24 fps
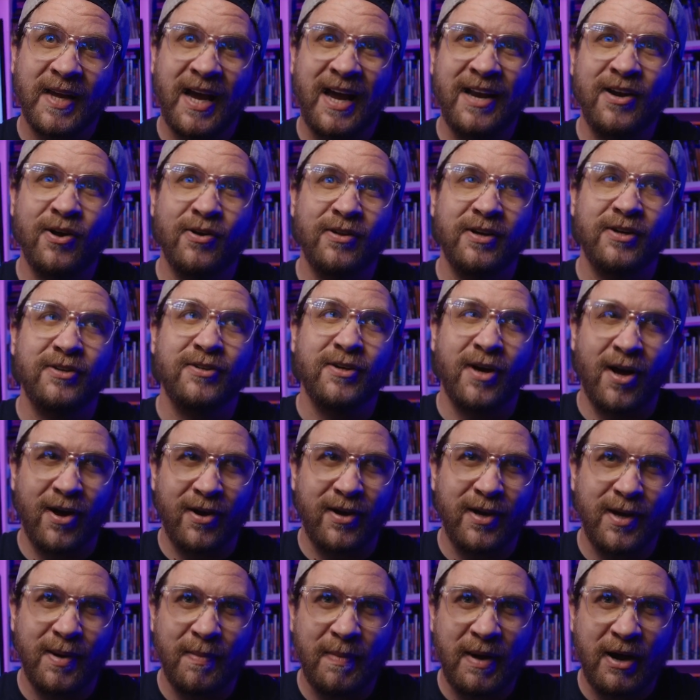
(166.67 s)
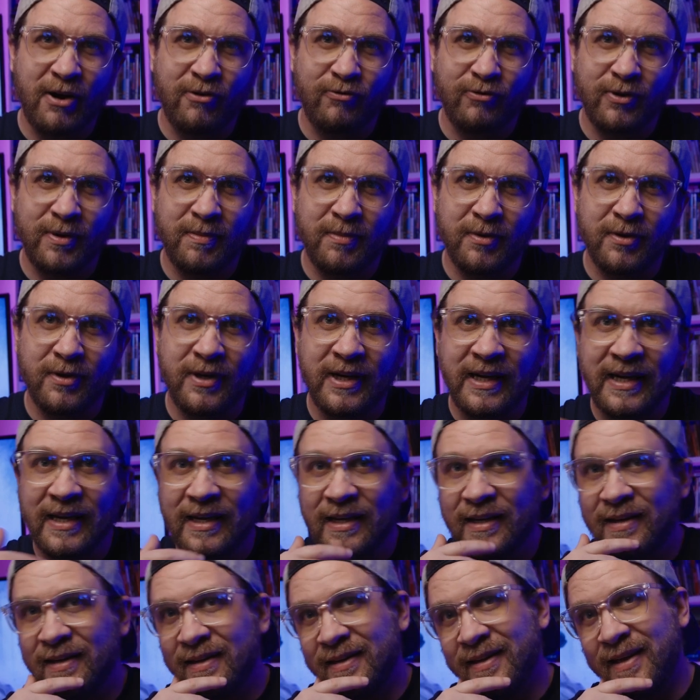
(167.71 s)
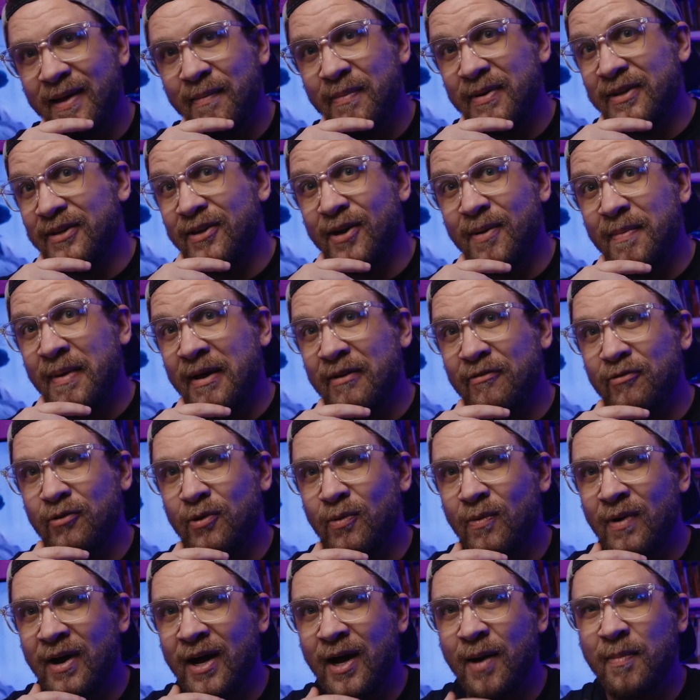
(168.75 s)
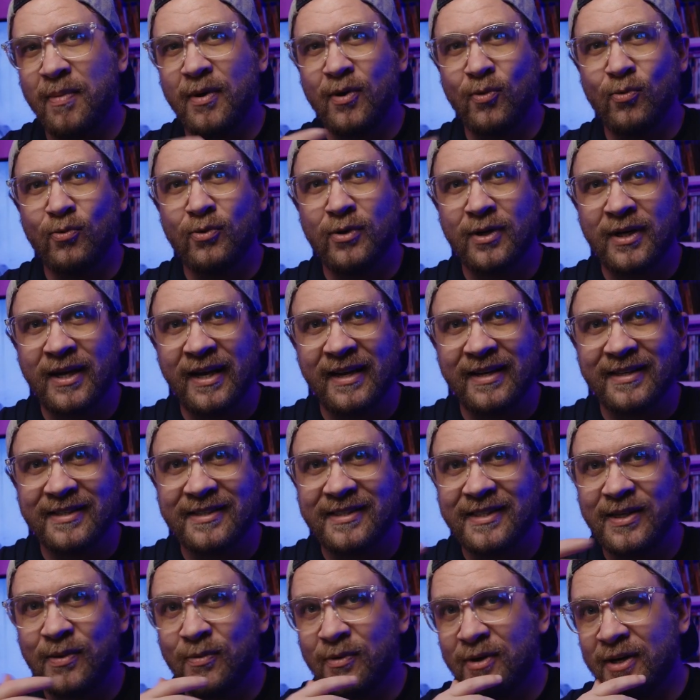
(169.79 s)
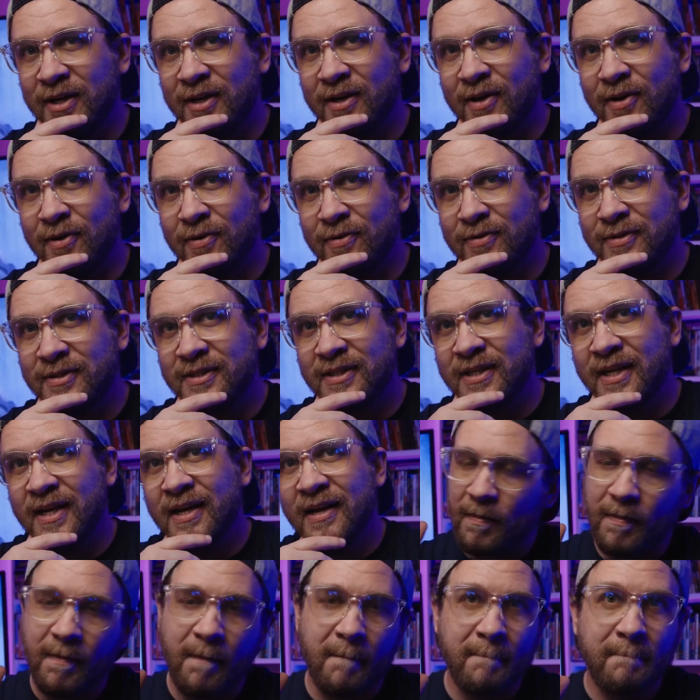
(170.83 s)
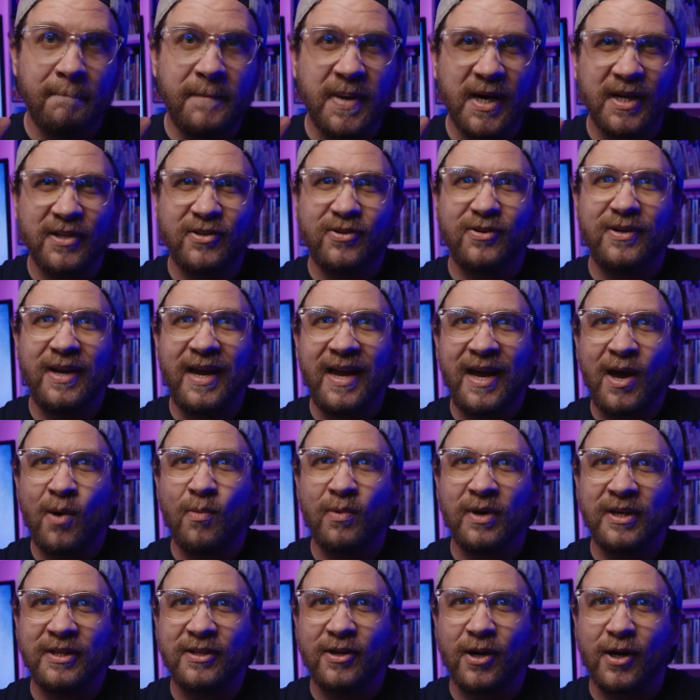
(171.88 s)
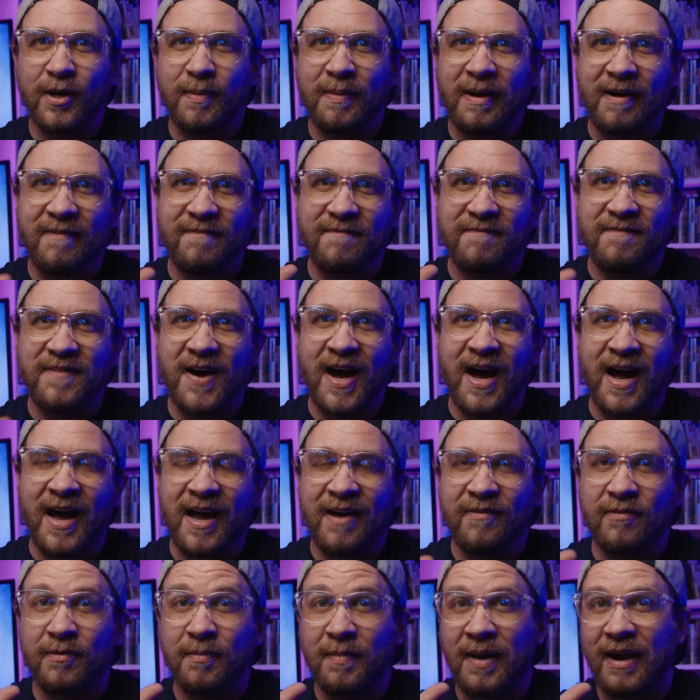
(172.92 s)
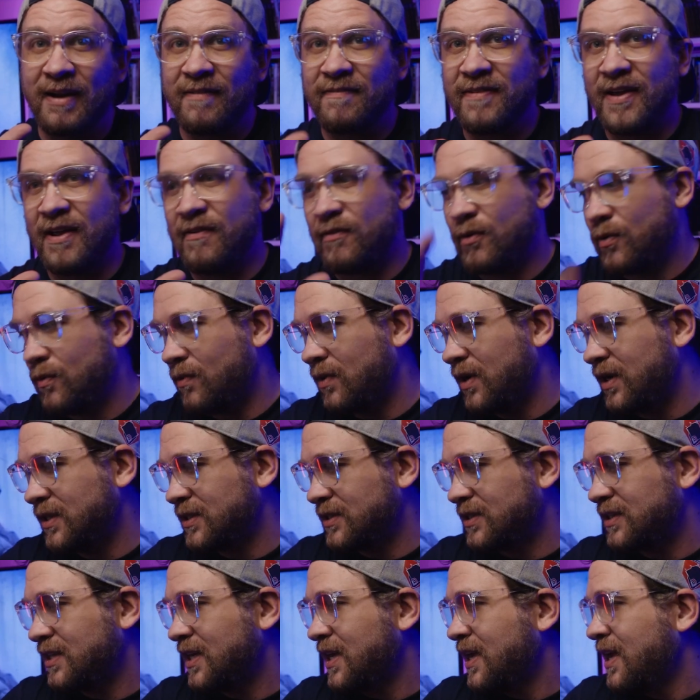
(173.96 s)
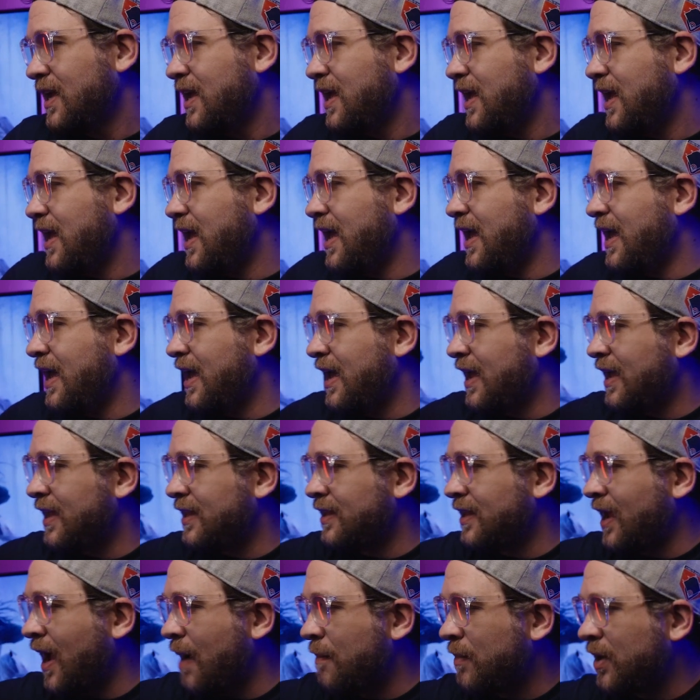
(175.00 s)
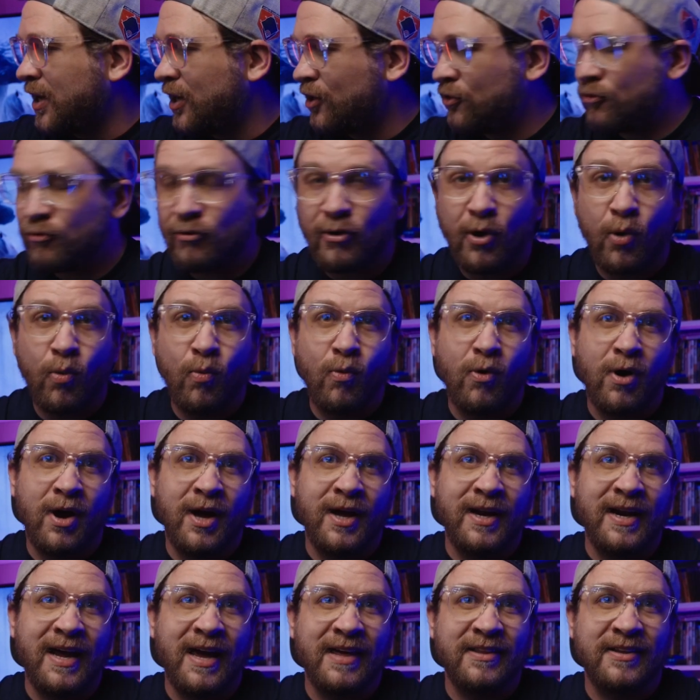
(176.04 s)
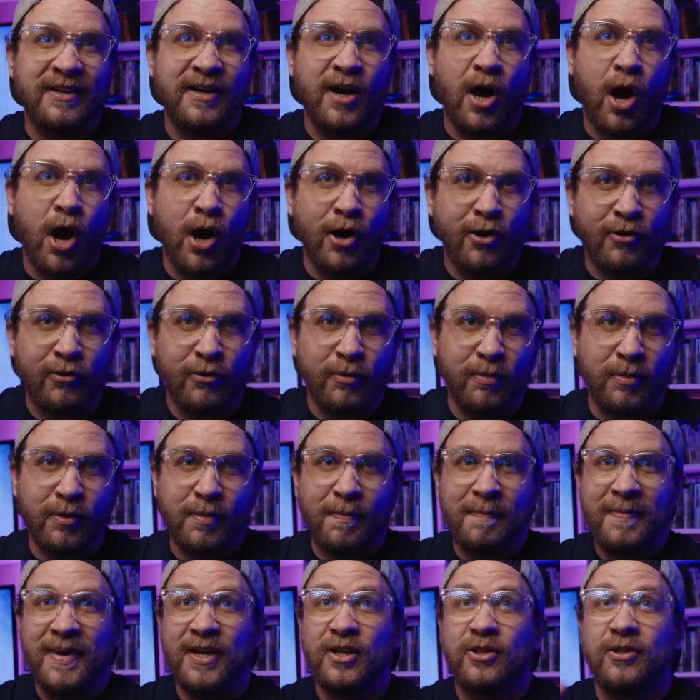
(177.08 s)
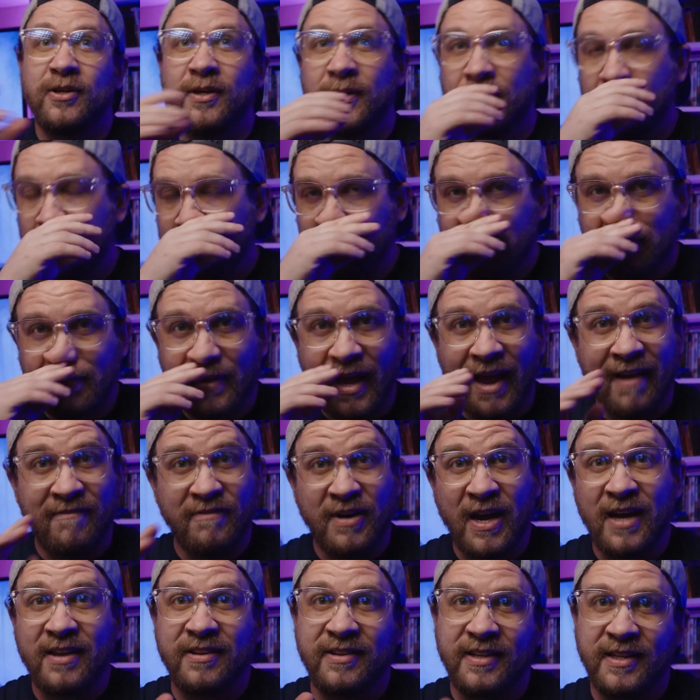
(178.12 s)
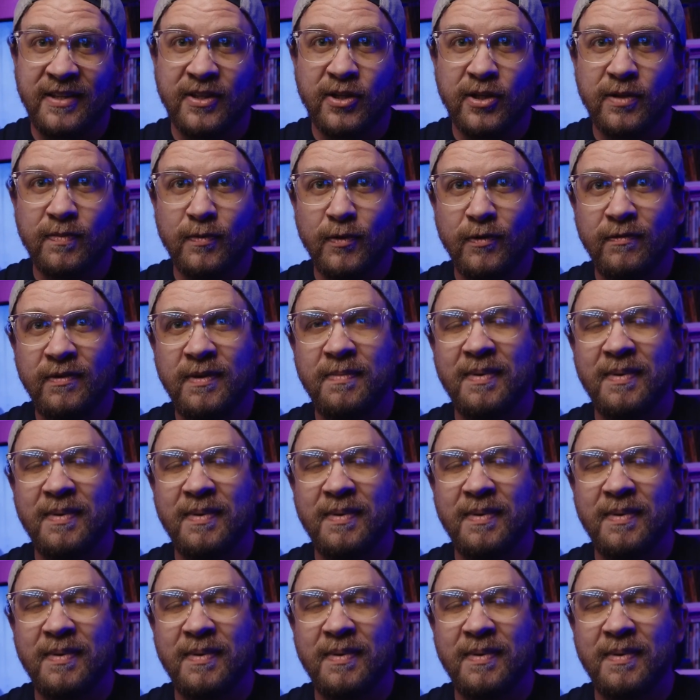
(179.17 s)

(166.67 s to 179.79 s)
I know they're talking about rebooting it. They've been talking about it for a while, but we'll kind of see where it goes. But today I want to talk about 5 of my favorite ones. And I'm going to throw one as an honorable mention. I have not seen this movie,